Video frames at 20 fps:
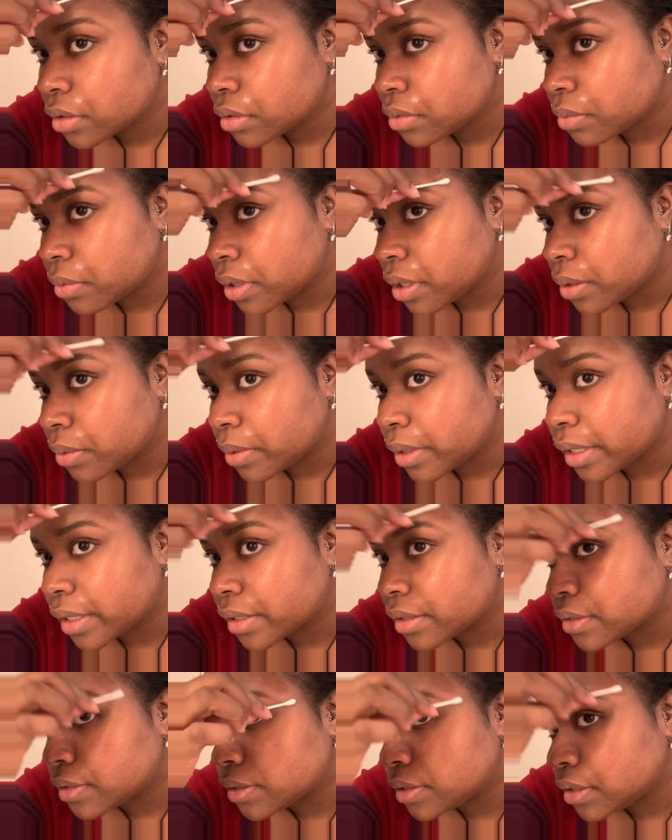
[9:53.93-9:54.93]
Wow, I
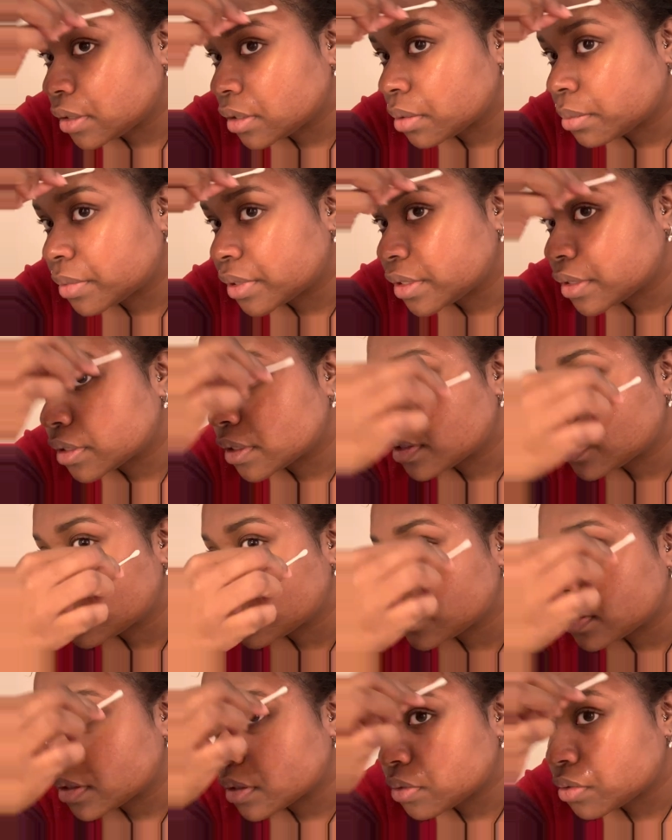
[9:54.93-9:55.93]
can see that my skin is
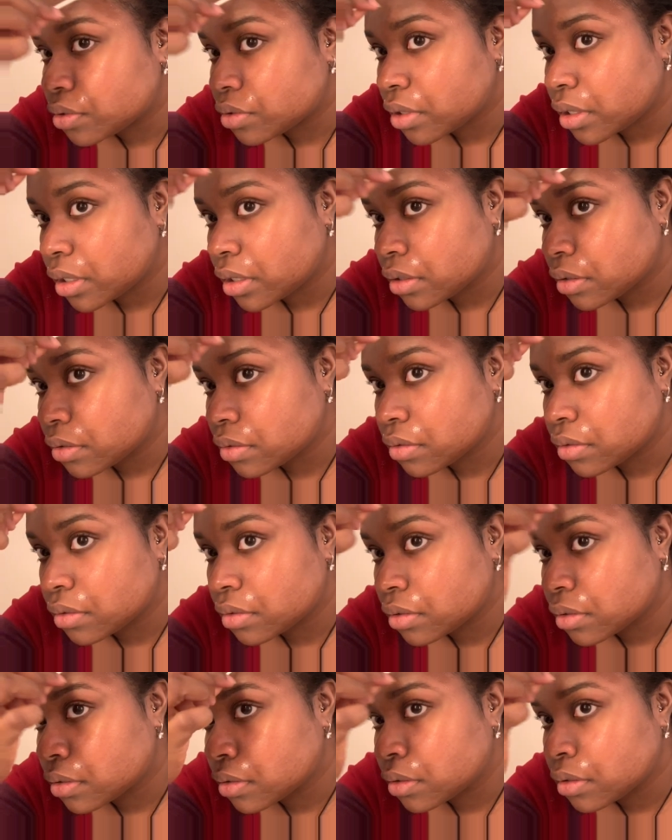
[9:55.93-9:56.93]
still dry.
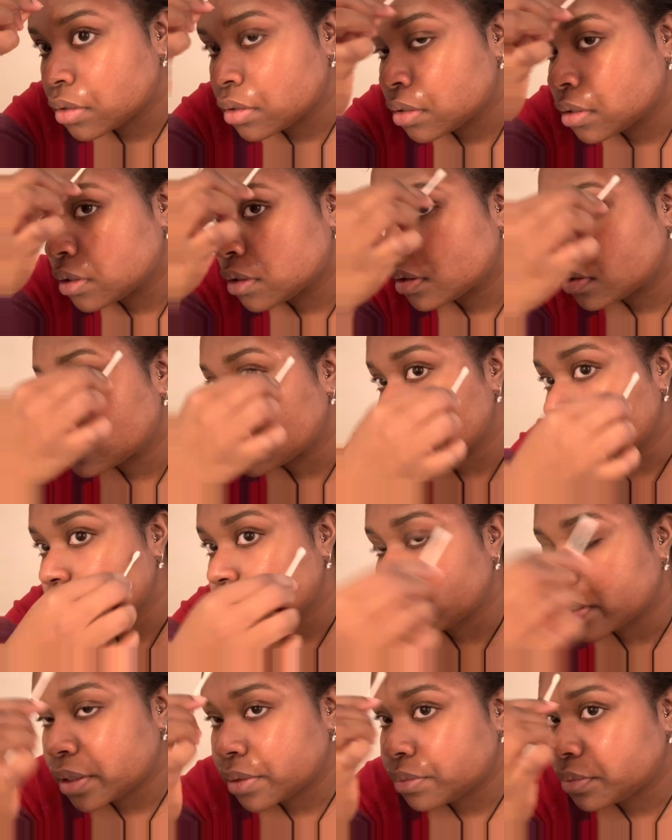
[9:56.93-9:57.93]
That's why
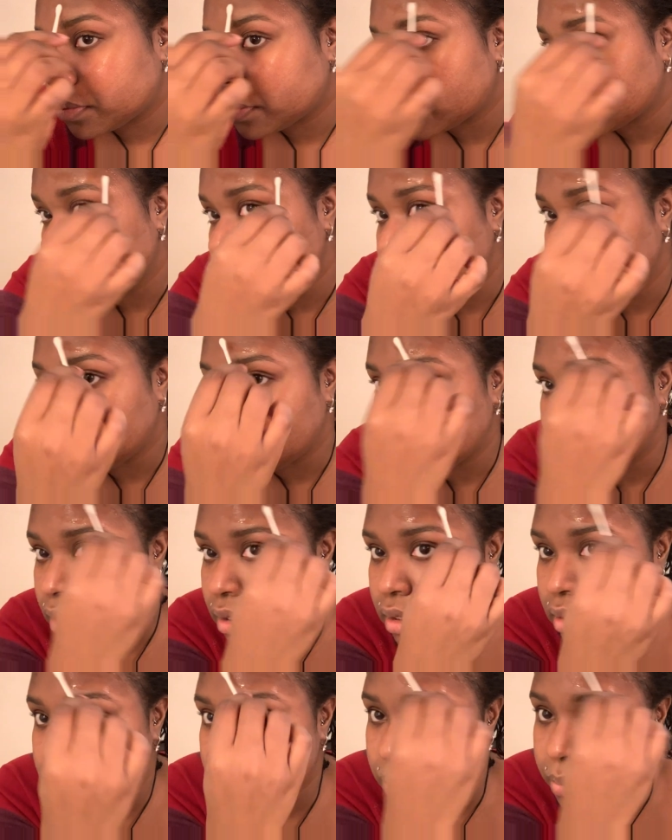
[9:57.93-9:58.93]
I really needed
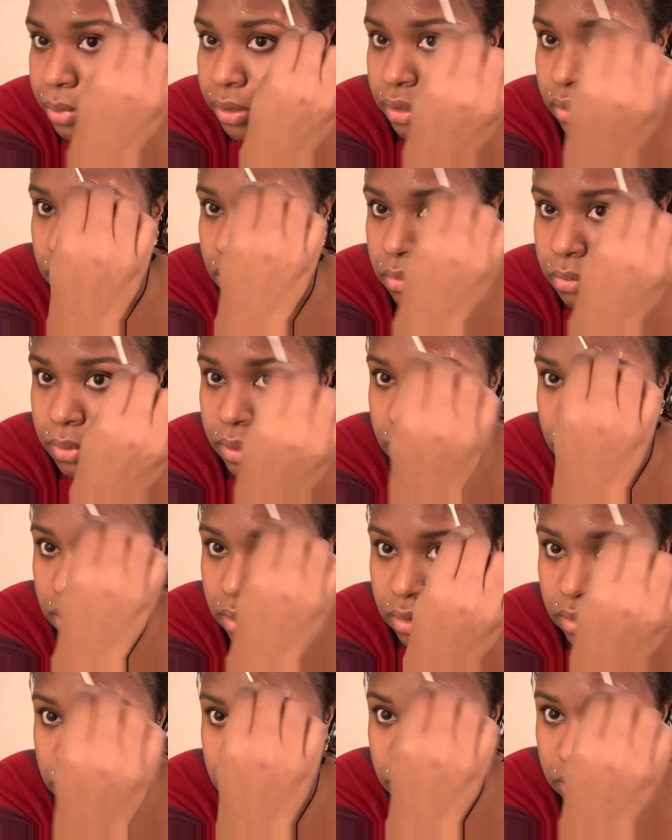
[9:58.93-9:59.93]
this pill,
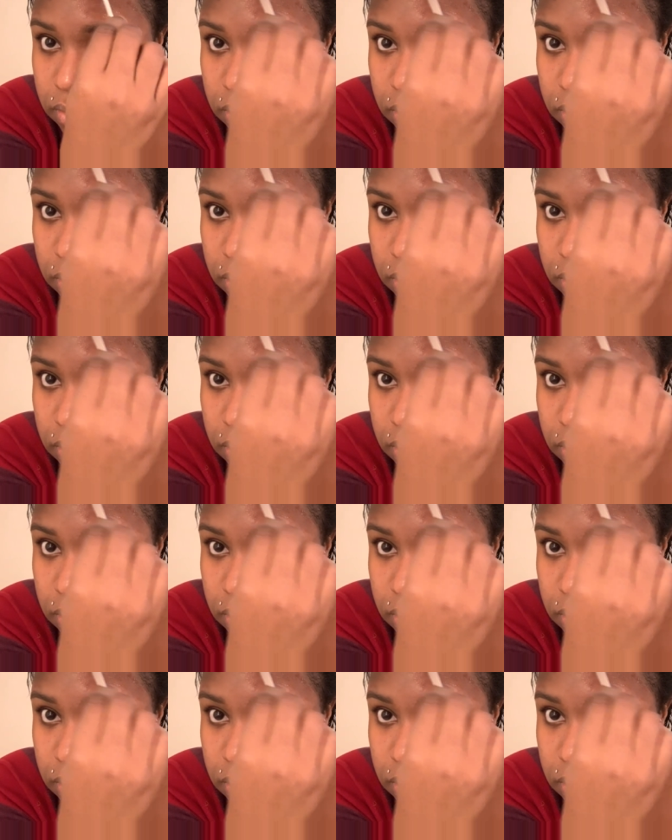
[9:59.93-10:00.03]
because